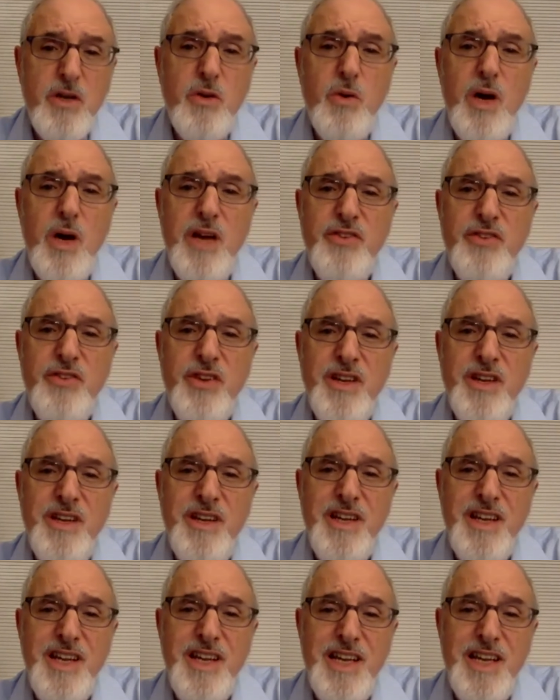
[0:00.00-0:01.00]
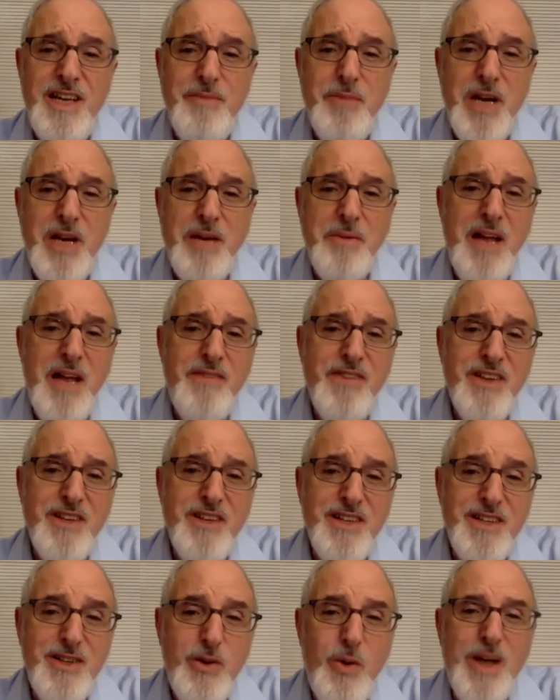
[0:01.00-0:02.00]
question, but I'm going to have to
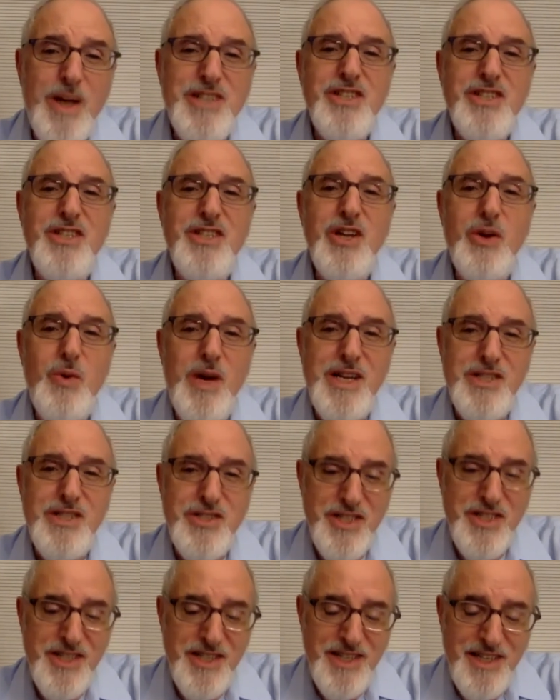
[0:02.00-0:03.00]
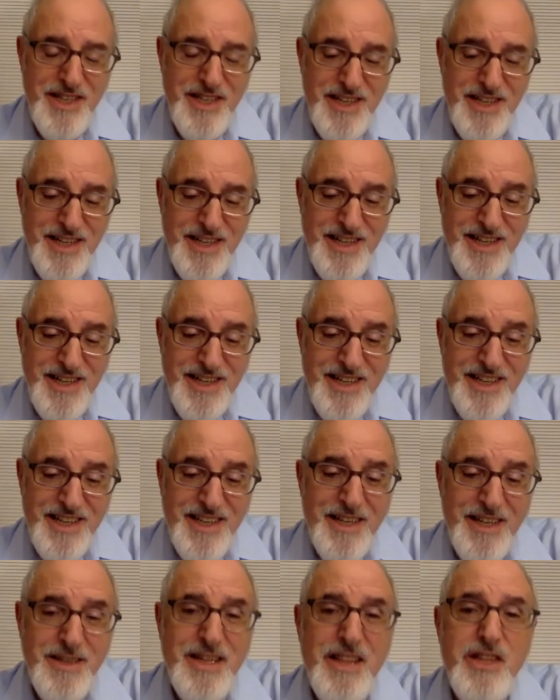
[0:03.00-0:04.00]
question the question.
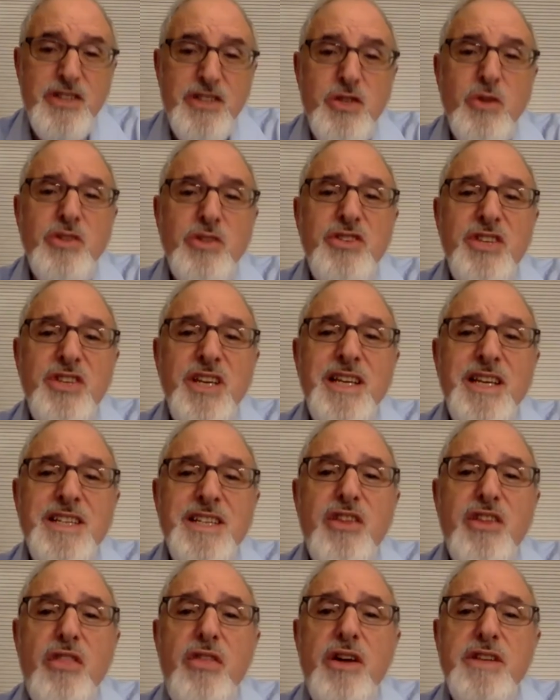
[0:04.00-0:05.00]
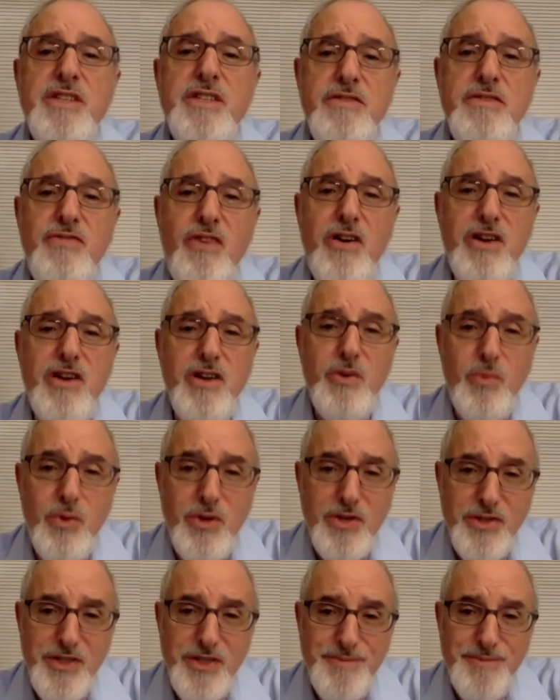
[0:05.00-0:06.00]
Uh, there's no such thing as the Sephardic
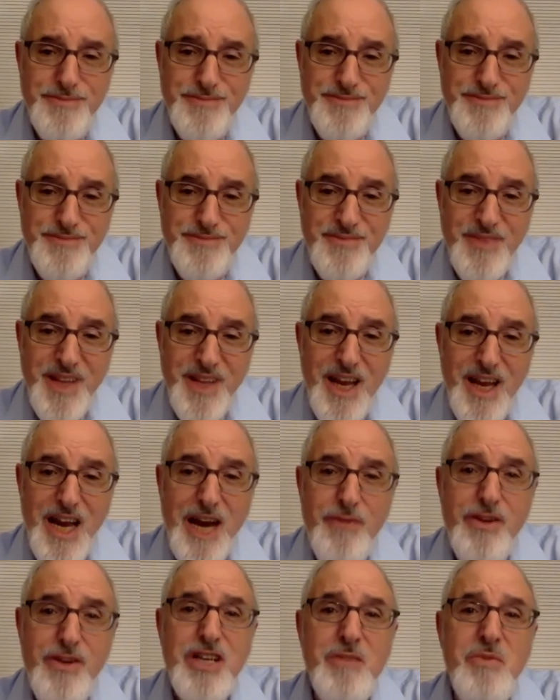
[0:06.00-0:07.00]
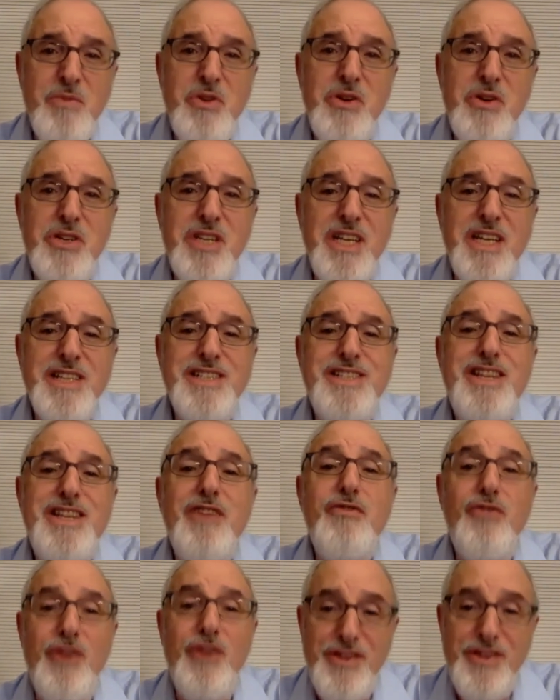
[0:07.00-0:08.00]
world. Every community is
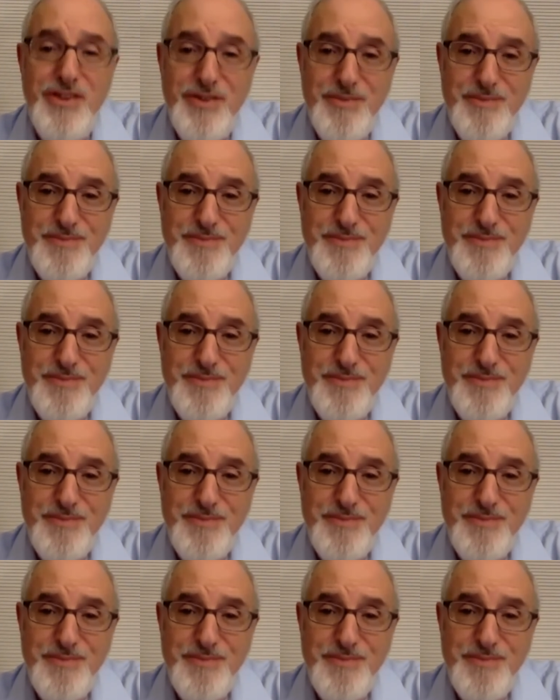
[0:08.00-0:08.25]
different.